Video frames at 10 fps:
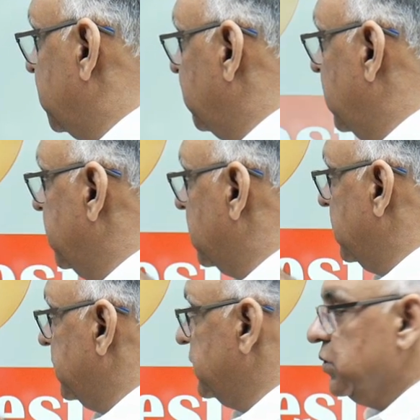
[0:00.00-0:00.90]
will be
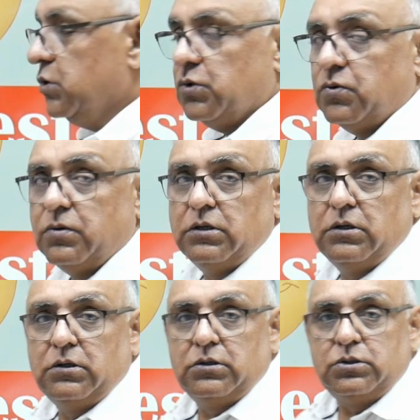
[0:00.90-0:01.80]
clear to you.
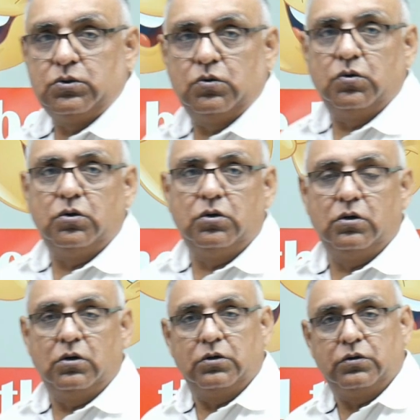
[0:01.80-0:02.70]
So
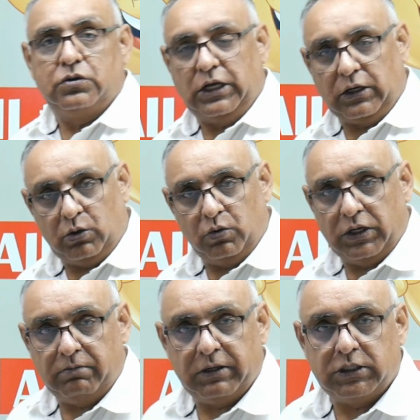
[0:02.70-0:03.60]
thank you
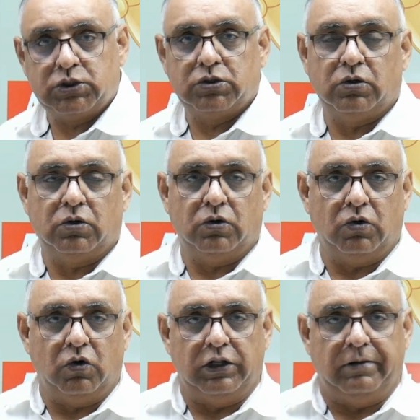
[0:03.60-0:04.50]
very much.
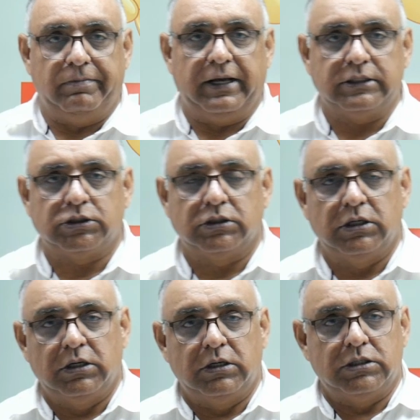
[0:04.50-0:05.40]
All the best.
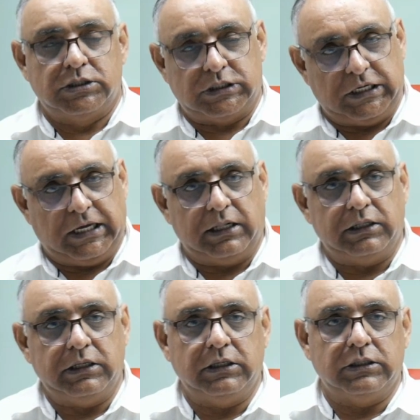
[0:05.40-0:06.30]
Stay
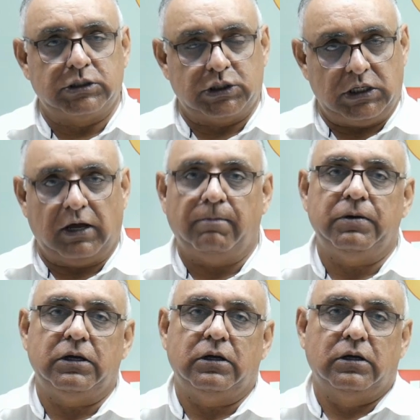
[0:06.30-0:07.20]
healthy, stay
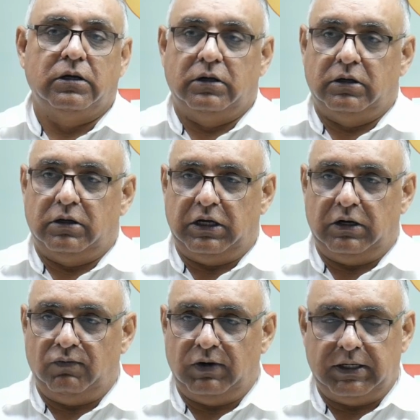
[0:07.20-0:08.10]
happy.
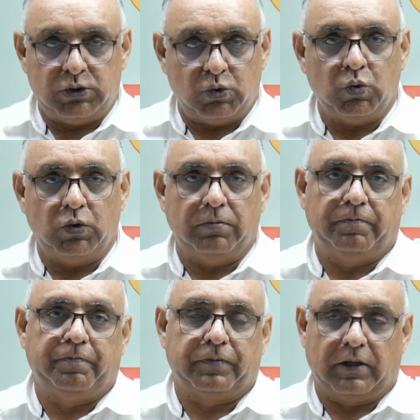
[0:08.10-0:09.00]
And very soon
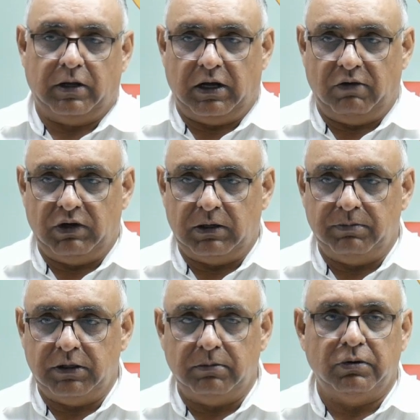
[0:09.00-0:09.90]
I will
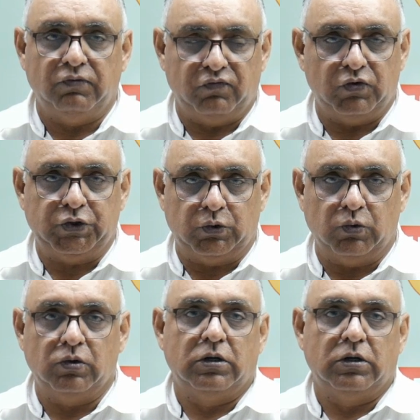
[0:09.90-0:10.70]
be before you